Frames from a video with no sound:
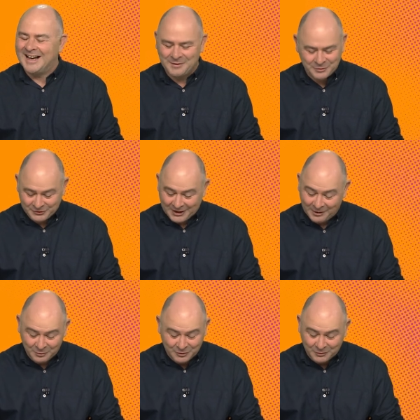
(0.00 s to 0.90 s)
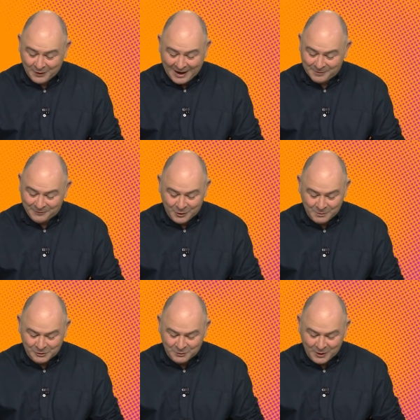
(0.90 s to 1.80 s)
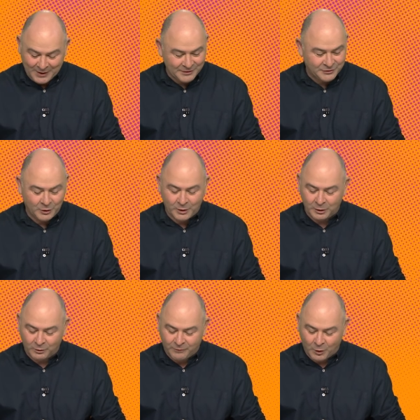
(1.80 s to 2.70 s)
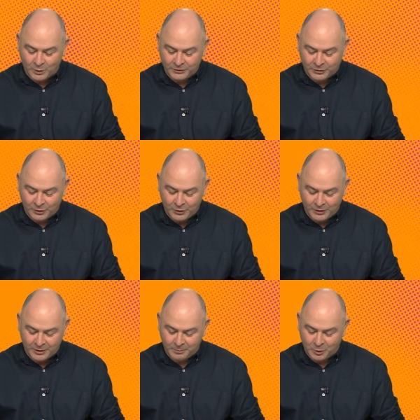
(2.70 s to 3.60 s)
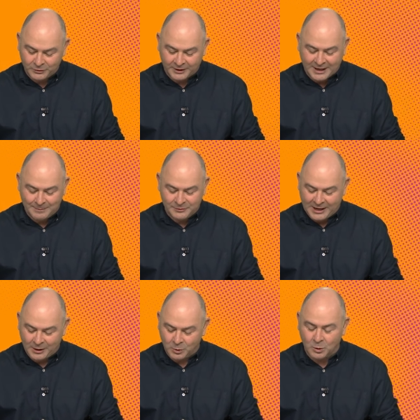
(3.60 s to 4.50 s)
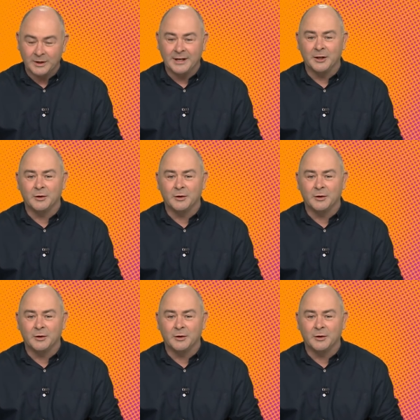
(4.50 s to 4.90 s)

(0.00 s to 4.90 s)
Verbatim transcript: Uh, it was uh, it was a great performance. Well done to you, and I look forward to the book that comes out, Hooley and the